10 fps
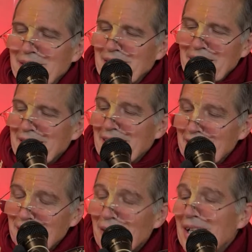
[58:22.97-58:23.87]
d doesn't
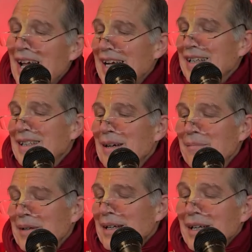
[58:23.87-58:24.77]
collect them,
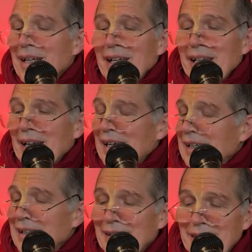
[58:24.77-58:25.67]
uh,
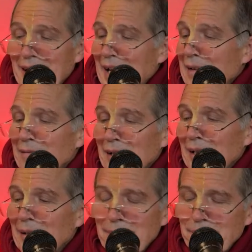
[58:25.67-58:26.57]
they
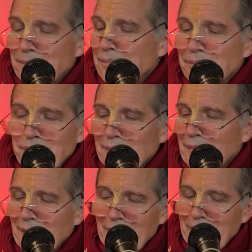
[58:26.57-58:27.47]
will,
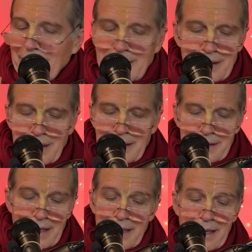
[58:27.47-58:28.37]
mm,
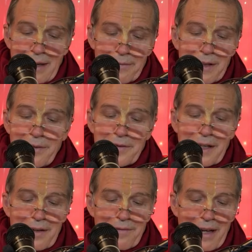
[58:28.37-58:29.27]
they have
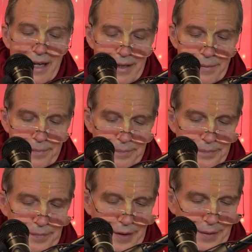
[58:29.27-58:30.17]
lived in vain.
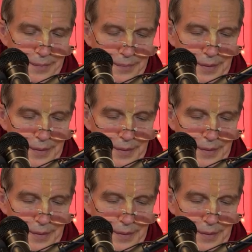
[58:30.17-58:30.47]
No?